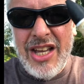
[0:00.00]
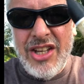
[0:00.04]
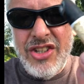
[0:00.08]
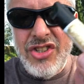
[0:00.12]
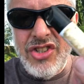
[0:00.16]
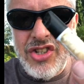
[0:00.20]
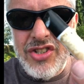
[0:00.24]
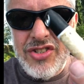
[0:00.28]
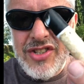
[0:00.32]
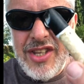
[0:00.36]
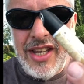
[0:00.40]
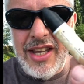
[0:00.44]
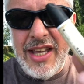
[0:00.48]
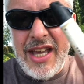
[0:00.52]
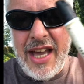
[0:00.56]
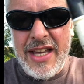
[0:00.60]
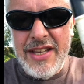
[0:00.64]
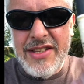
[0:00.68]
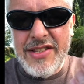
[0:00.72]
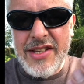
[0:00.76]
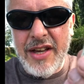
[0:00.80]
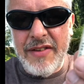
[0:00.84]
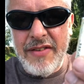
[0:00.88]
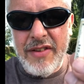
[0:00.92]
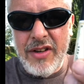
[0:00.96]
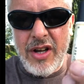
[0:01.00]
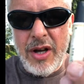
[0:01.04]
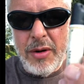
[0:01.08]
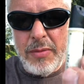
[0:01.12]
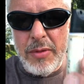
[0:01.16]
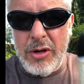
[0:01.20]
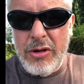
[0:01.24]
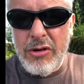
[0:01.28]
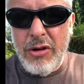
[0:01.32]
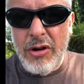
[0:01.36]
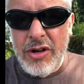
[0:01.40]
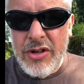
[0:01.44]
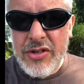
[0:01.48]
just in case I ever come
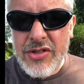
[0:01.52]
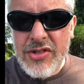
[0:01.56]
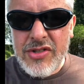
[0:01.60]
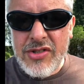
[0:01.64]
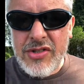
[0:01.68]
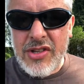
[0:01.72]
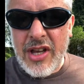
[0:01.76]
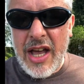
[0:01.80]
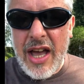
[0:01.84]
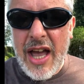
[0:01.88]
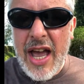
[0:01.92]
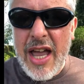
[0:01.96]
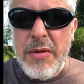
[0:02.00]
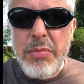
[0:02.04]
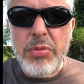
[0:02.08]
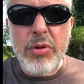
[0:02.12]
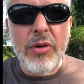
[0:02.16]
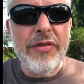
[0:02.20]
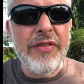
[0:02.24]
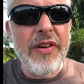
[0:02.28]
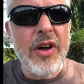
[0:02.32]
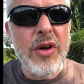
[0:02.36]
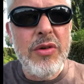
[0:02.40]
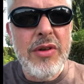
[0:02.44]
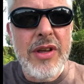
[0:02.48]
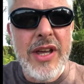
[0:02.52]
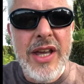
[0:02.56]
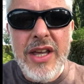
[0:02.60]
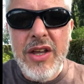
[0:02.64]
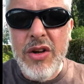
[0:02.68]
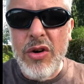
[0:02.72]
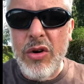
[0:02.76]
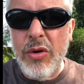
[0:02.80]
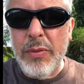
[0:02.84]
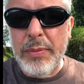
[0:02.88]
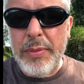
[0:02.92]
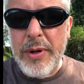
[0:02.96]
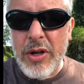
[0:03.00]
across April Vokey
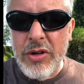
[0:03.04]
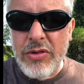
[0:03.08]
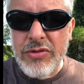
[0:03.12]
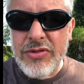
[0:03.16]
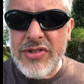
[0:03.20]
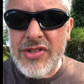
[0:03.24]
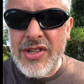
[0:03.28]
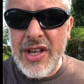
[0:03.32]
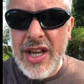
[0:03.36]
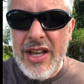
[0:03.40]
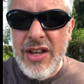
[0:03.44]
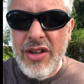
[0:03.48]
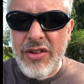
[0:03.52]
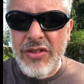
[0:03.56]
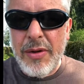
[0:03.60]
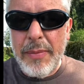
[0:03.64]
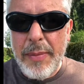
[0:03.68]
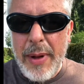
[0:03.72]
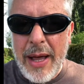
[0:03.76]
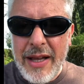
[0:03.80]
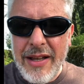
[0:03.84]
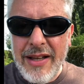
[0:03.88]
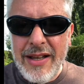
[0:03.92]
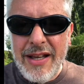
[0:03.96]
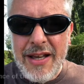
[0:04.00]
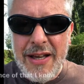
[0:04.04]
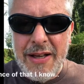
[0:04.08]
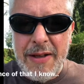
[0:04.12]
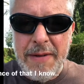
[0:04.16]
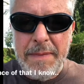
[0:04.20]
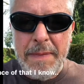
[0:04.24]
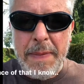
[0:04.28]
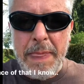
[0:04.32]
or Beyonce on the bank.